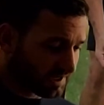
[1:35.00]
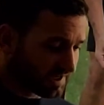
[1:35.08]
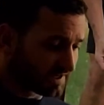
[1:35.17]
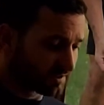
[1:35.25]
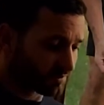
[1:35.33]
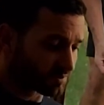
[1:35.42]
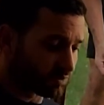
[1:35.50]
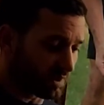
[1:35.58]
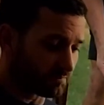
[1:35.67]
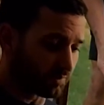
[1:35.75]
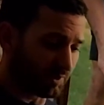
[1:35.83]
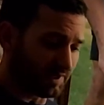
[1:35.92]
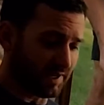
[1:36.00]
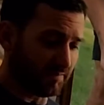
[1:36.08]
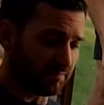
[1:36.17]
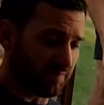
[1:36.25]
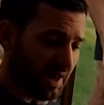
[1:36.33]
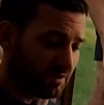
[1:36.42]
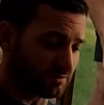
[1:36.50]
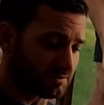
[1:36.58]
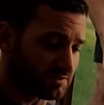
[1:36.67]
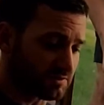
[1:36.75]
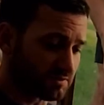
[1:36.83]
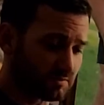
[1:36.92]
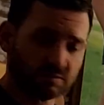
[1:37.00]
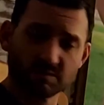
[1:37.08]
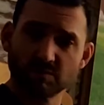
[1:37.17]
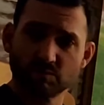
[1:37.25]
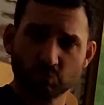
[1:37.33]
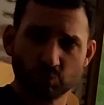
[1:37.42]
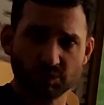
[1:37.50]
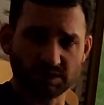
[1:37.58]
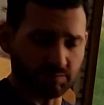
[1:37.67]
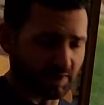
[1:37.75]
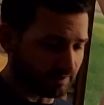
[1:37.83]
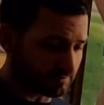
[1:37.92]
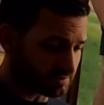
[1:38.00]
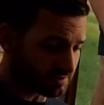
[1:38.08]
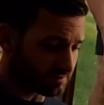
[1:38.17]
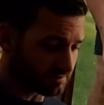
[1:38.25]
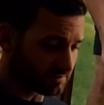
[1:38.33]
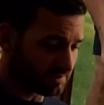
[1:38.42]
And there was one boy named Bounce, Willie Bounce.